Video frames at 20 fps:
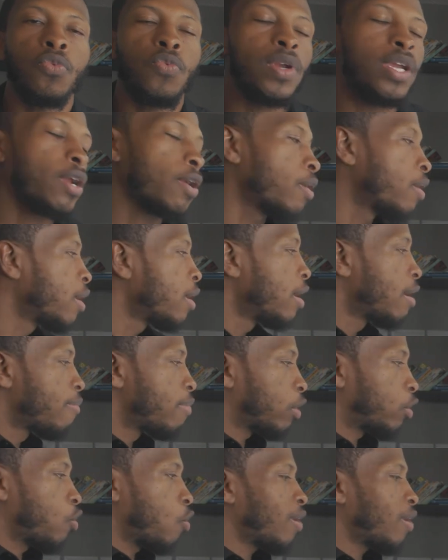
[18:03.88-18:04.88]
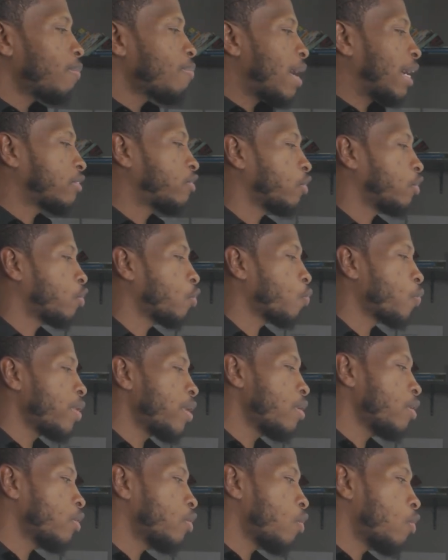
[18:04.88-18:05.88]
career. But going back to
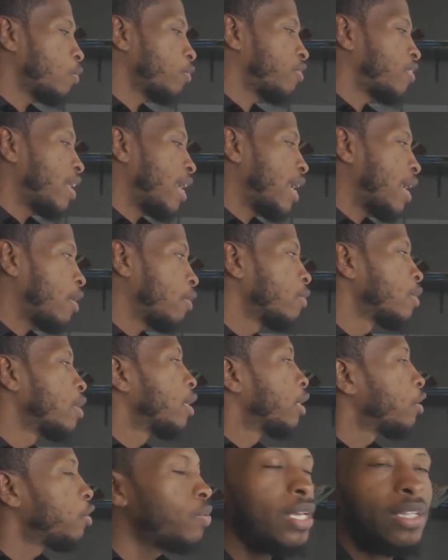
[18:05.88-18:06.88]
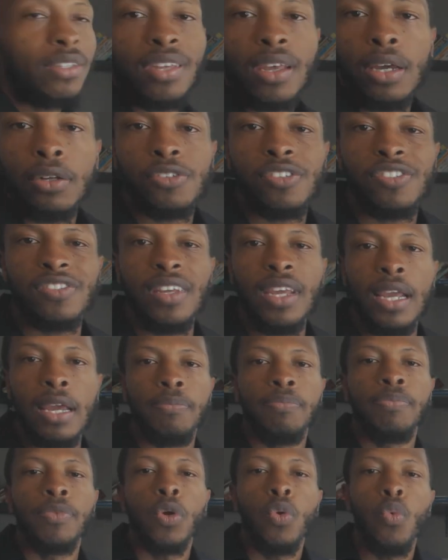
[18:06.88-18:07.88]
career goals now, you need to
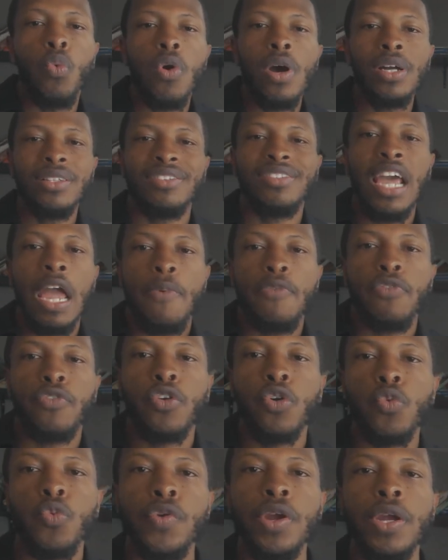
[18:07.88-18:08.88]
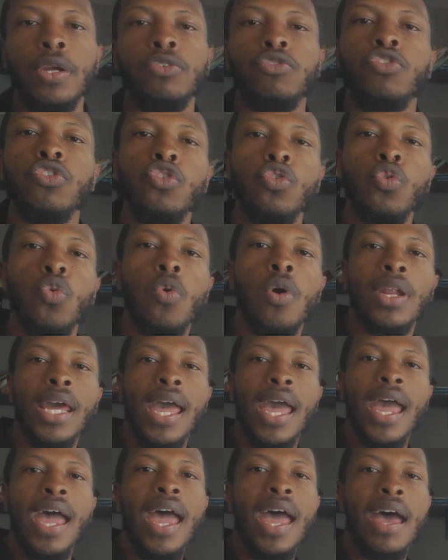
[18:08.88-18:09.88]
understand what type of career do you want
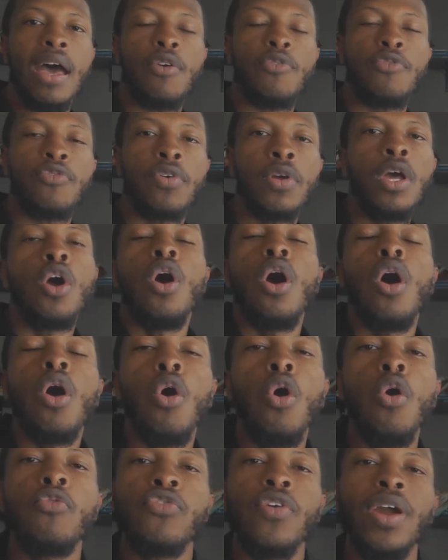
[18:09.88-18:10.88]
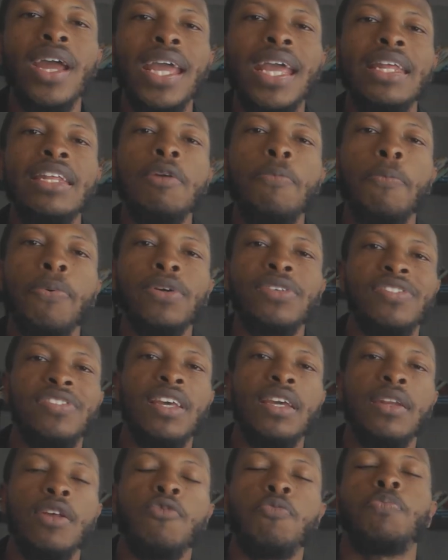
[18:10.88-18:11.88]
to have. Over
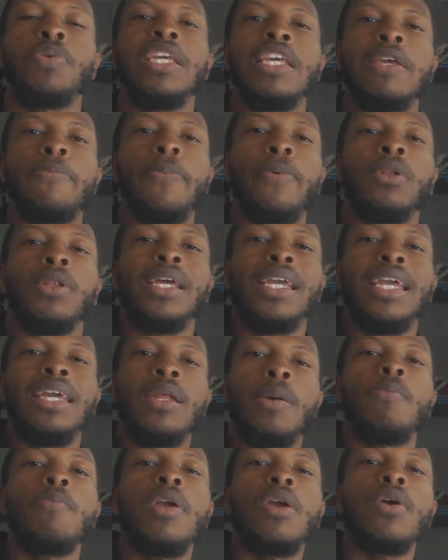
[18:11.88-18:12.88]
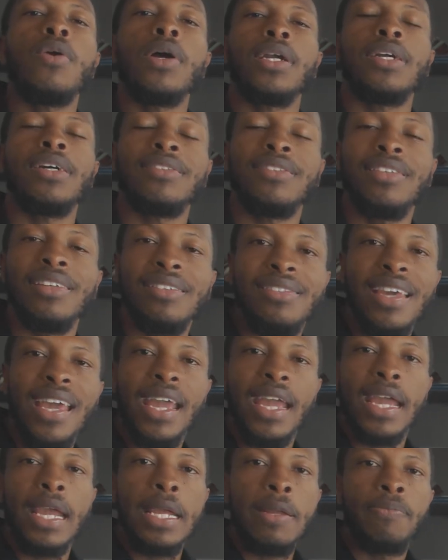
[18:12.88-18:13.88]
80% of people in America
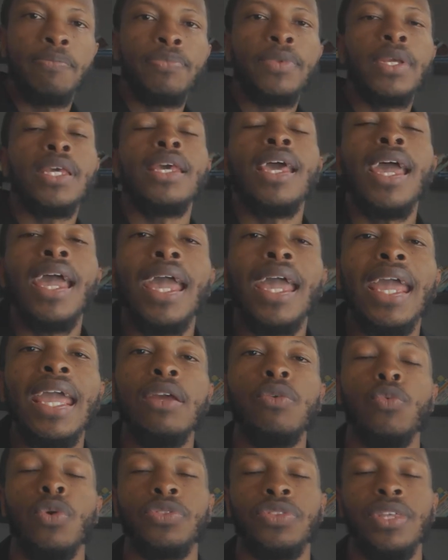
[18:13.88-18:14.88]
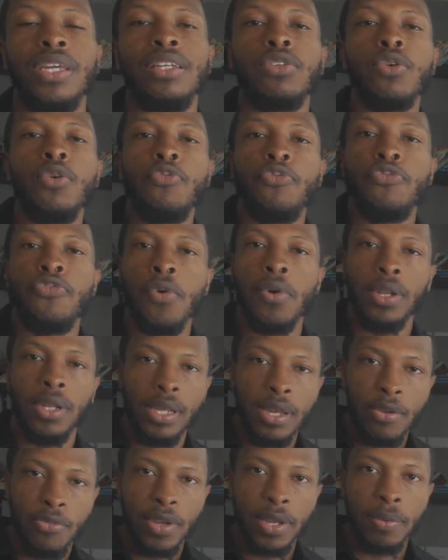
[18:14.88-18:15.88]
today hate what they do for a
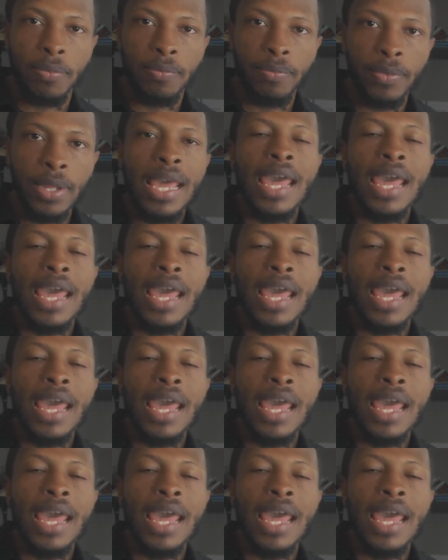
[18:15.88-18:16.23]
living.